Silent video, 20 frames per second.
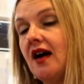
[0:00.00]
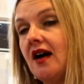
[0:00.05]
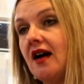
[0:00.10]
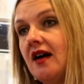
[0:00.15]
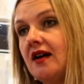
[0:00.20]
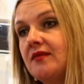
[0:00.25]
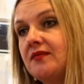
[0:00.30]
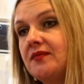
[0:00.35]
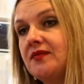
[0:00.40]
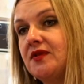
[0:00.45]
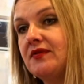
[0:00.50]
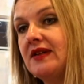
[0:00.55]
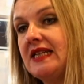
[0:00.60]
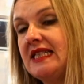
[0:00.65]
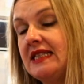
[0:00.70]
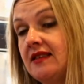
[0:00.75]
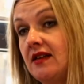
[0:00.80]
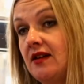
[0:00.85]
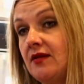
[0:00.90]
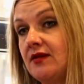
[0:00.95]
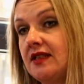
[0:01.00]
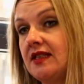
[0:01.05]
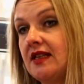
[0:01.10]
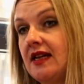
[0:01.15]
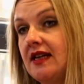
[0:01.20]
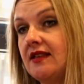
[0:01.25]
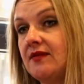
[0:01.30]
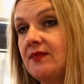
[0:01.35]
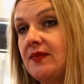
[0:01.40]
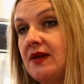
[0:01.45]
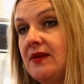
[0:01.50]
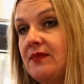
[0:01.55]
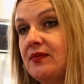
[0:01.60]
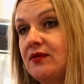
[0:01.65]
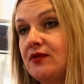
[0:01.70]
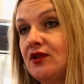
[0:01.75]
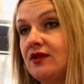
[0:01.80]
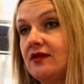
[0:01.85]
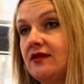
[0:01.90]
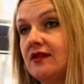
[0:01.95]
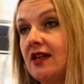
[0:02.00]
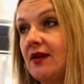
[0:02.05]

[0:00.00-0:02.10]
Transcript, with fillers: Um, the reasons I would say that people should